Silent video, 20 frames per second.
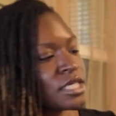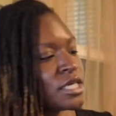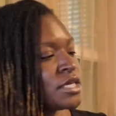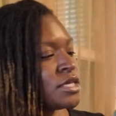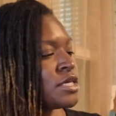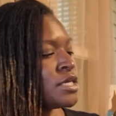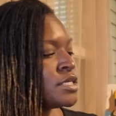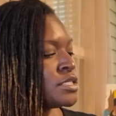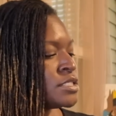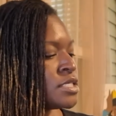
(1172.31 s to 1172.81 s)

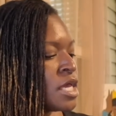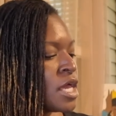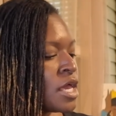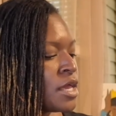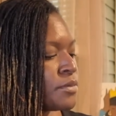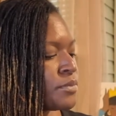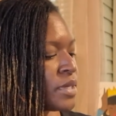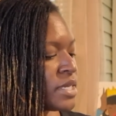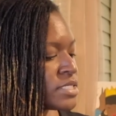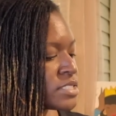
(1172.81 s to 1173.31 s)
And
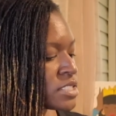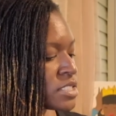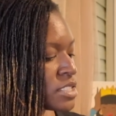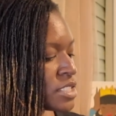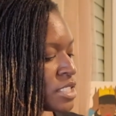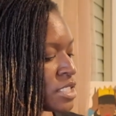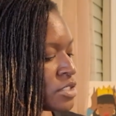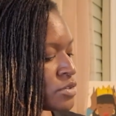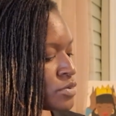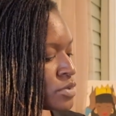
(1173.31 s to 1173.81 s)

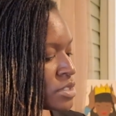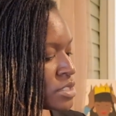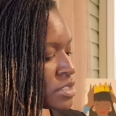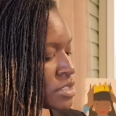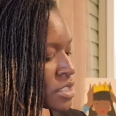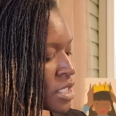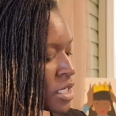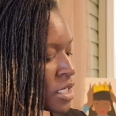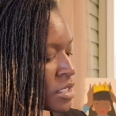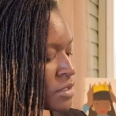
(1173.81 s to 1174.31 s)
basically it was